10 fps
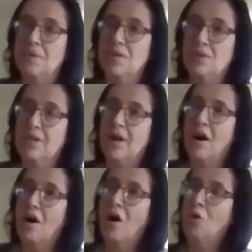look at the
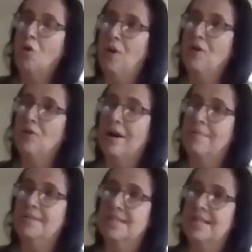whole
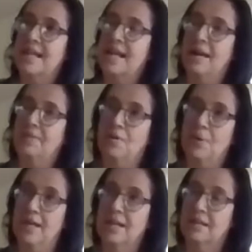programme and see that
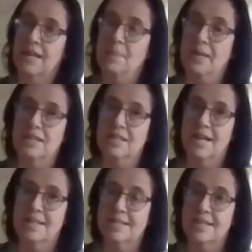we're keeping to
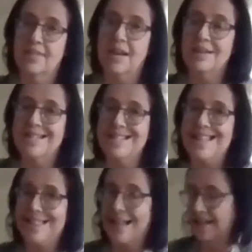task. And then
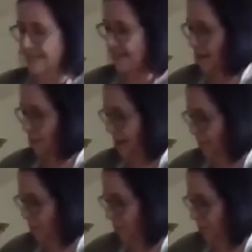underneath that, we
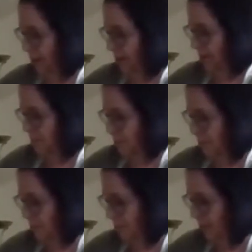have all the working
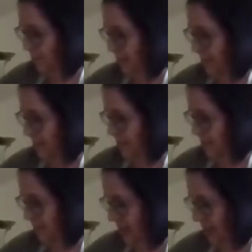groups, one of which
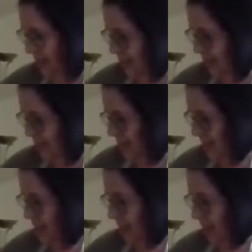Katie's
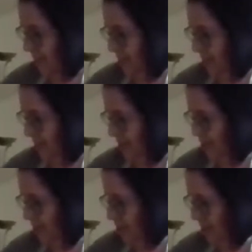
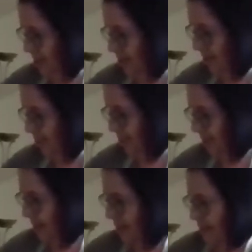co-chairing.
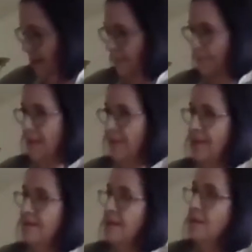And
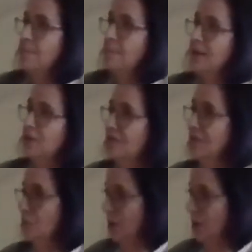then because of the